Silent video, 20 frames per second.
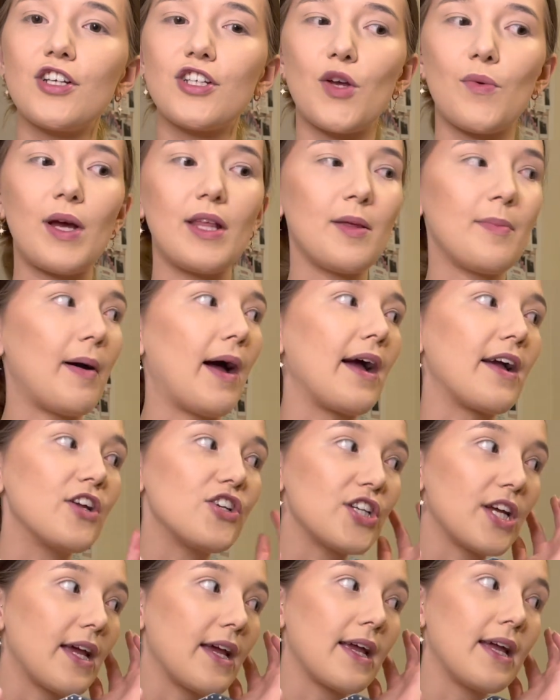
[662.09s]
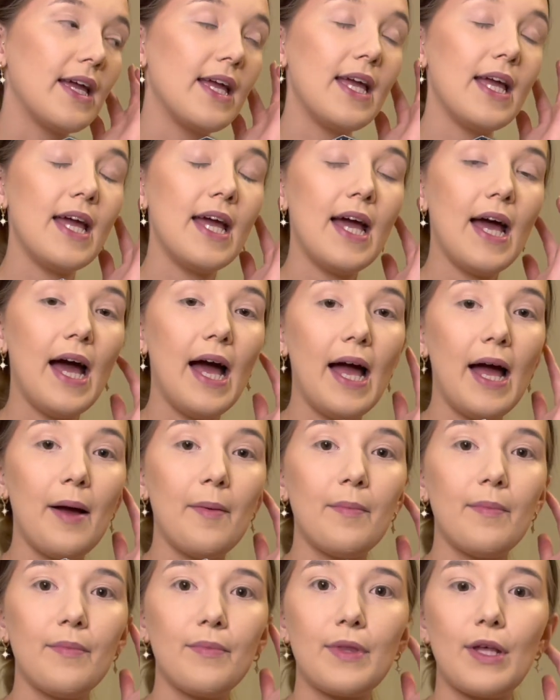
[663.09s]
away the packaging.
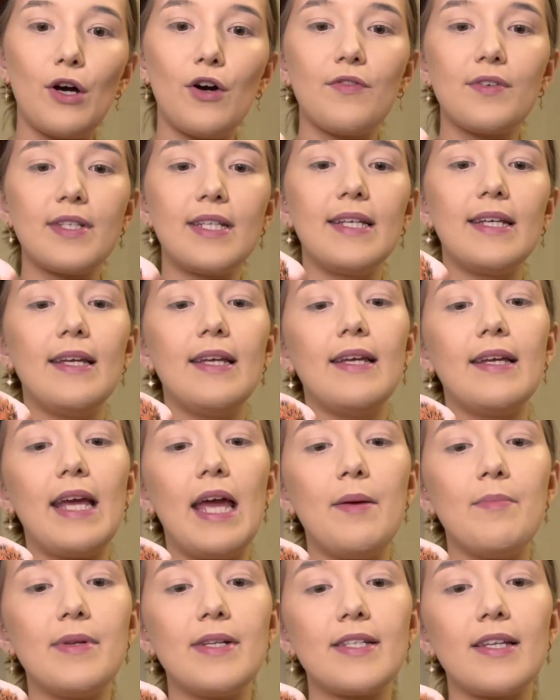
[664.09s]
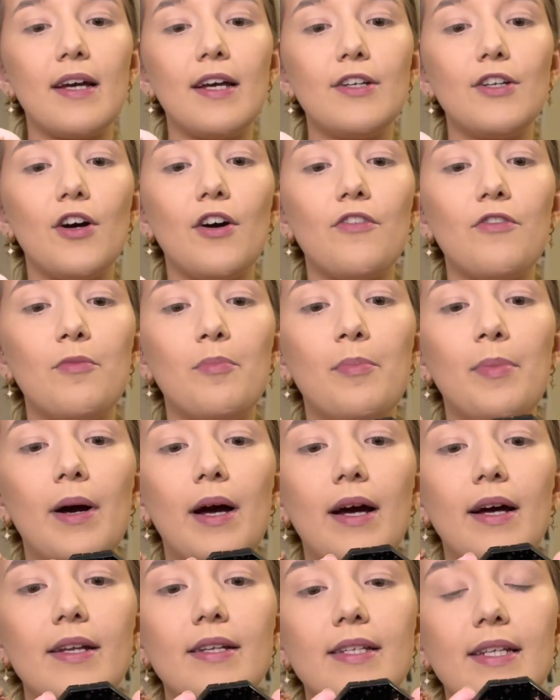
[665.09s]
Obviously it came inside of,
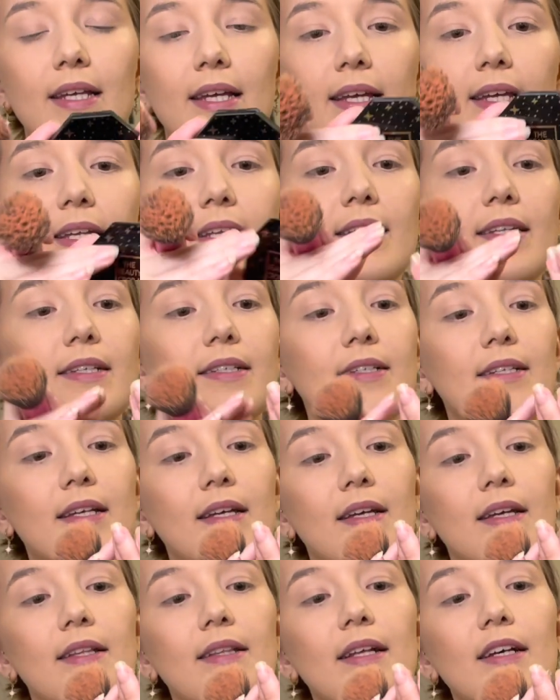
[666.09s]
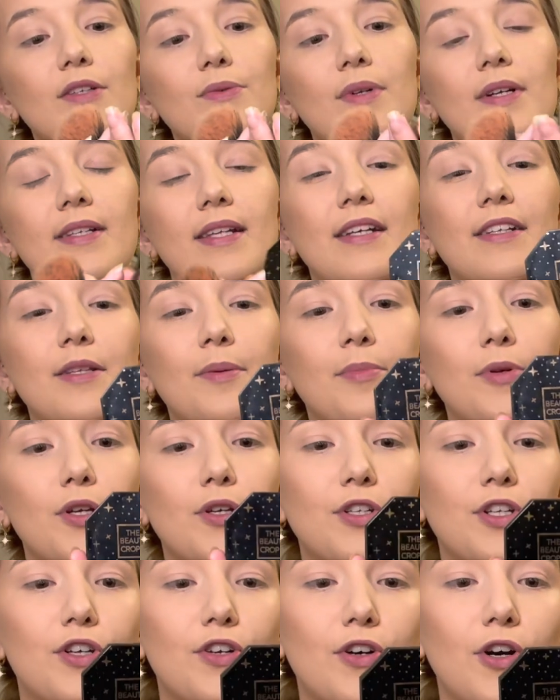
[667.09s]
but that's what it says, the
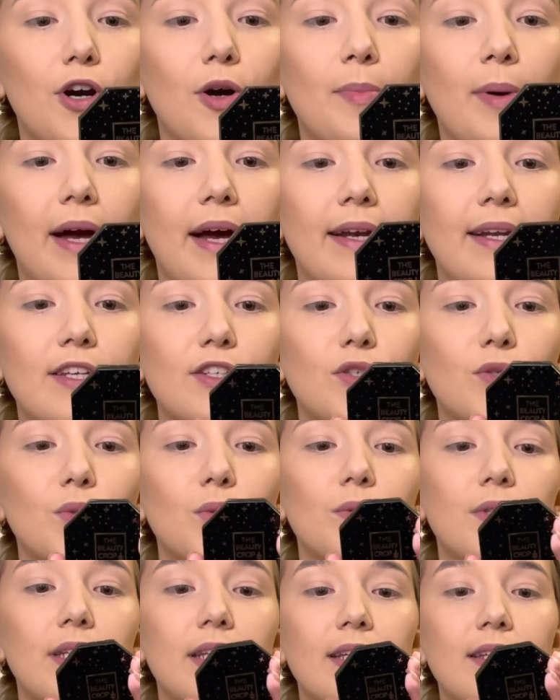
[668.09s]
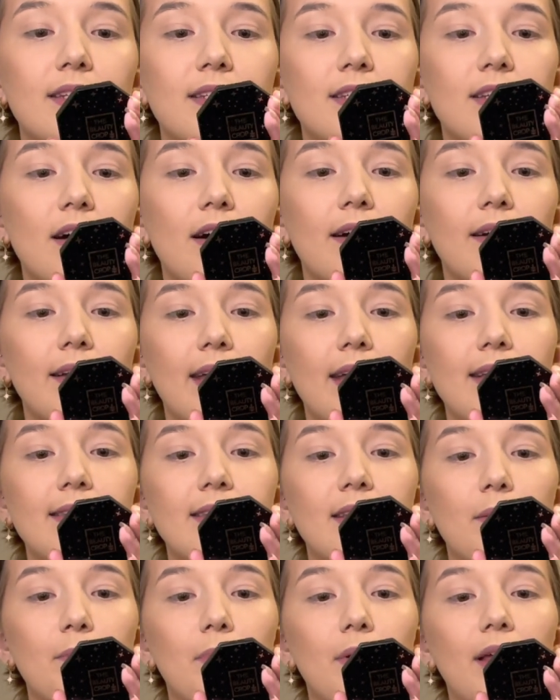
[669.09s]
Beauty Crop, and it's called the
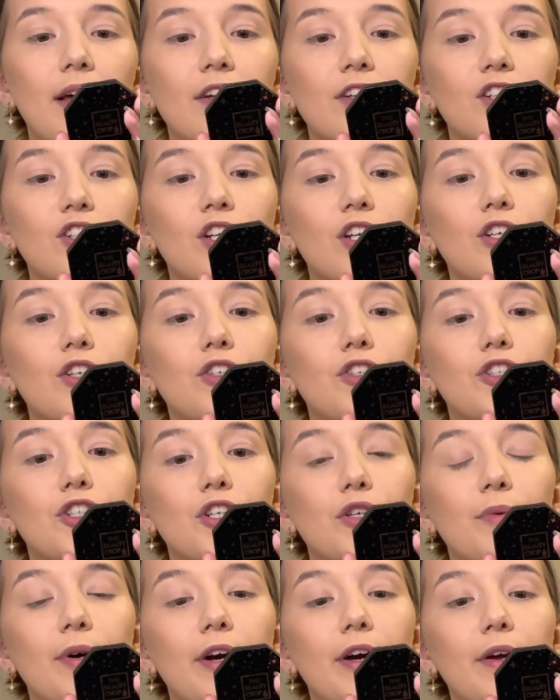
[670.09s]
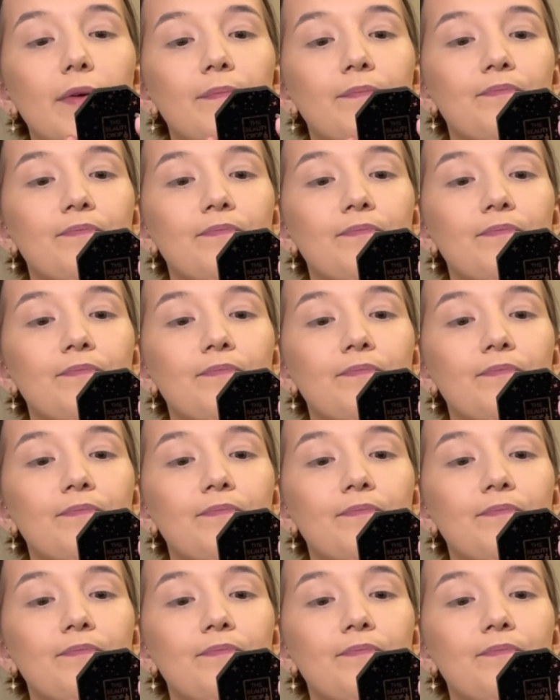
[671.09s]
Stargazing Blush Duo.